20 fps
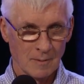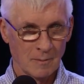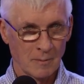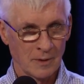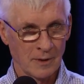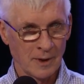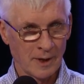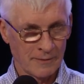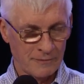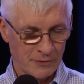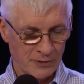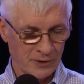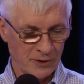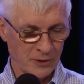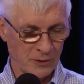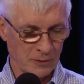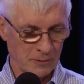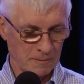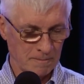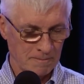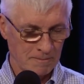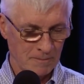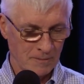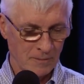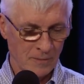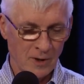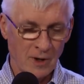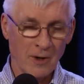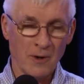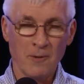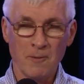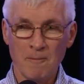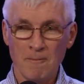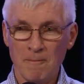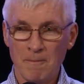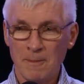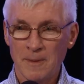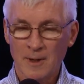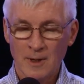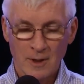But not for you. No.
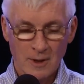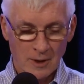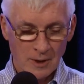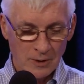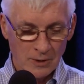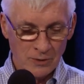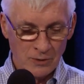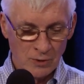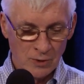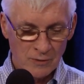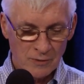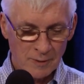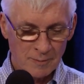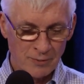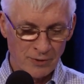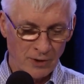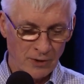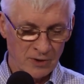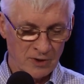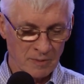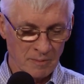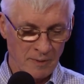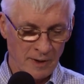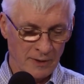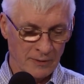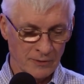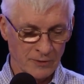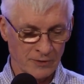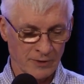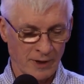You've approached Mount